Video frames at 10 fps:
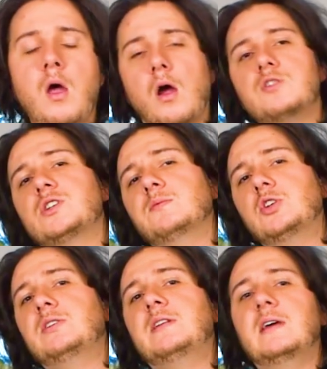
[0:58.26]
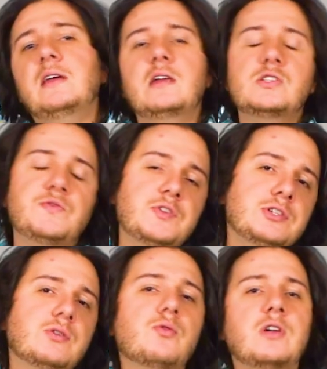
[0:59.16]
Our subject today is
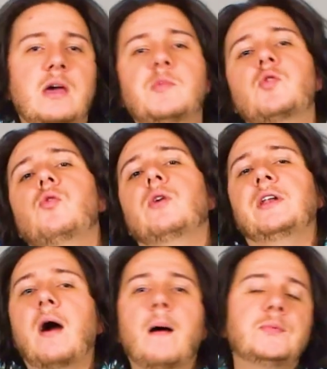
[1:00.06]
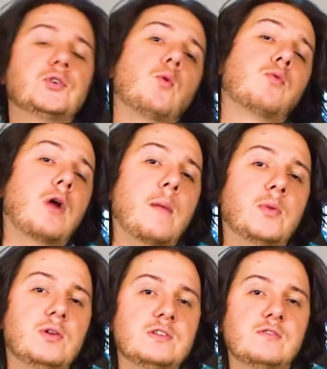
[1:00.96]
physical, chemical, and optical
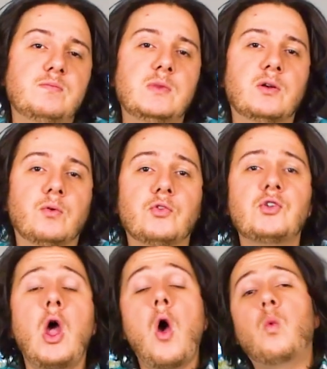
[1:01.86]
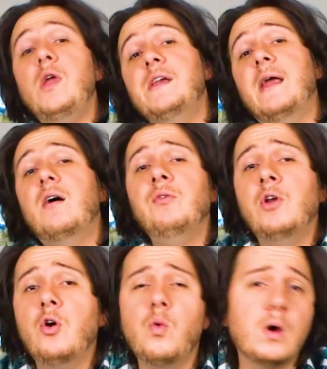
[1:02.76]
properties of minerals. We now
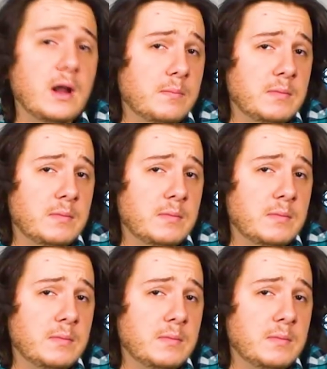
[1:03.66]
know what a